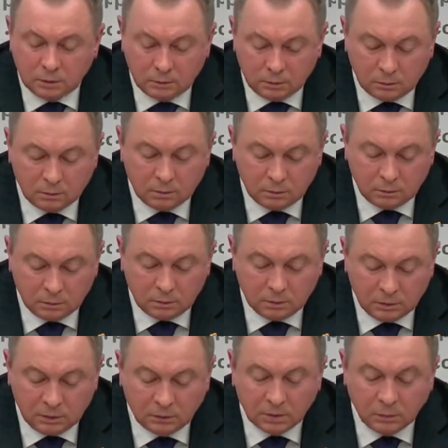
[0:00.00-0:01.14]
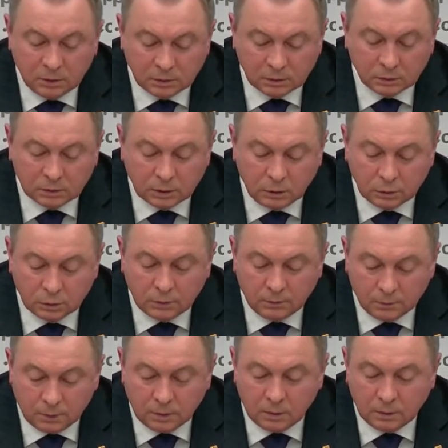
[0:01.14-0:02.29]
refugee placements,
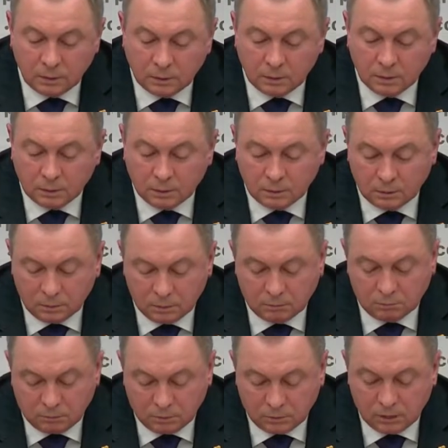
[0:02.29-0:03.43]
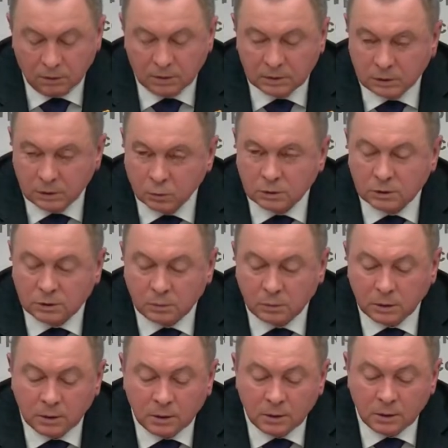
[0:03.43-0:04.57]
and we see that these actions on the side of
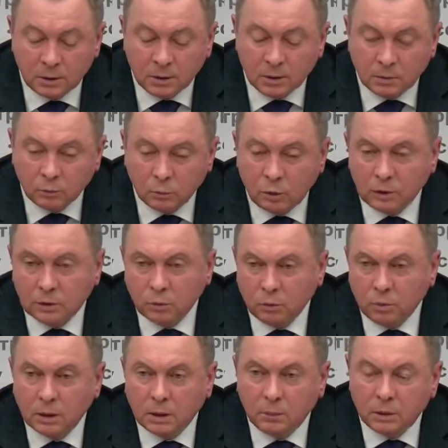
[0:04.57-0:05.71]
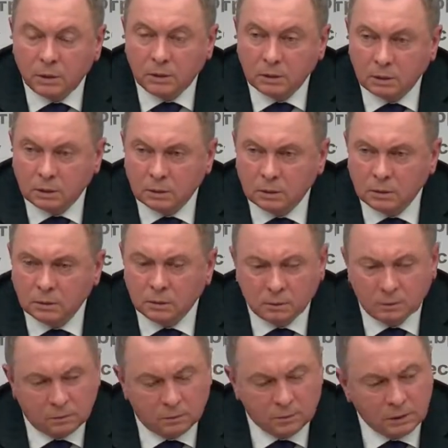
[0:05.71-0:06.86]
the European Union speak for themselves.